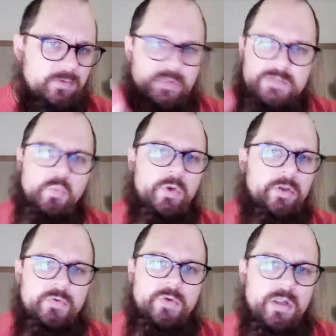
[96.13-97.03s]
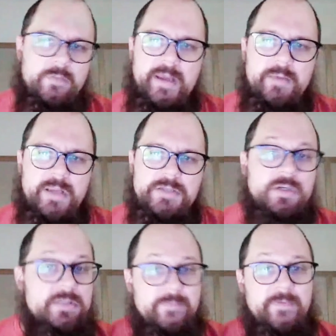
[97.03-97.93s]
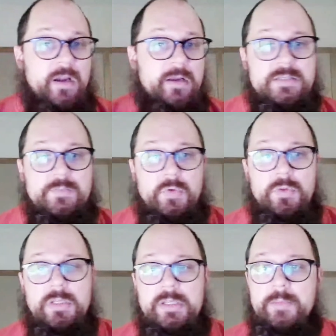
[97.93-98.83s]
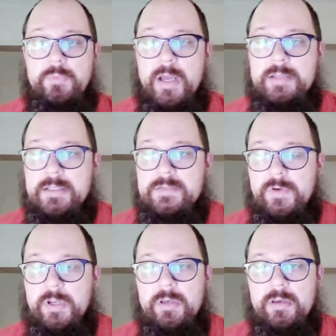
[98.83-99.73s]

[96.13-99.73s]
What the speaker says: we work through all of that and make sure it's a very smooth, clean process for you.